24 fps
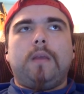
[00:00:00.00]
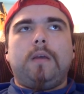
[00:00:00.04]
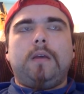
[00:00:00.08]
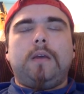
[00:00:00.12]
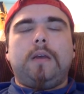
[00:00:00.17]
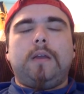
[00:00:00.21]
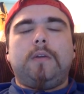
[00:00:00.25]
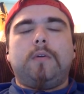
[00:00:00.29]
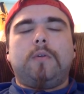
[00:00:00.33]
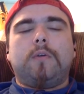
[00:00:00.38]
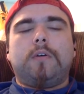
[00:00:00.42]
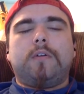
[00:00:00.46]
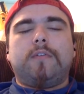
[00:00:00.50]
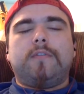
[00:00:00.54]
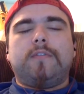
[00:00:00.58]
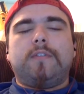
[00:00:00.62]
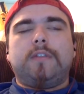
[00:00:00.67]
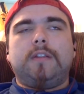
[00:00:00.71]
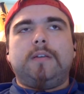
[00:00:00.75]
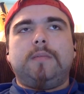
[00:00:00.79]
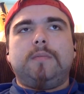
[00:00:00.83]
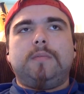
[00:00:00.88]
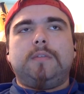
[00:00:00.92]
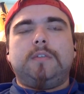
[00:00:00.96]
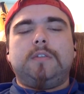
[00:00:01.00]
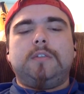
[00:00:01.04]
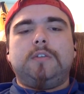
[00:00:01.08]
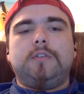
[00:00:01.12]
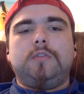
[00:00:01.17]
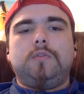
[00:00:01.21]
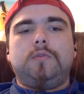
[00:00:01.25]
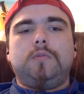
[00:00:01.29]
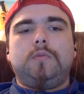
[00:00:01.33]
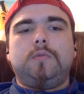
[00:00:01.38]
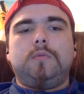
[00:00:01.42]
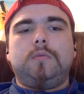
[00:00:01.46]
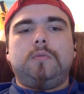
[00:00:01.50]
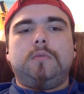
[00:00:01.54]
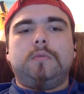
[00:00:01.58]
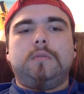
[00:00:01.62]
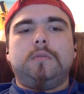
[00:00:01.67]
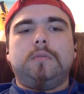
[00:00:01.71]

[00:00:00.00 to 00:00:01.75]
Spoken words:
in order for them to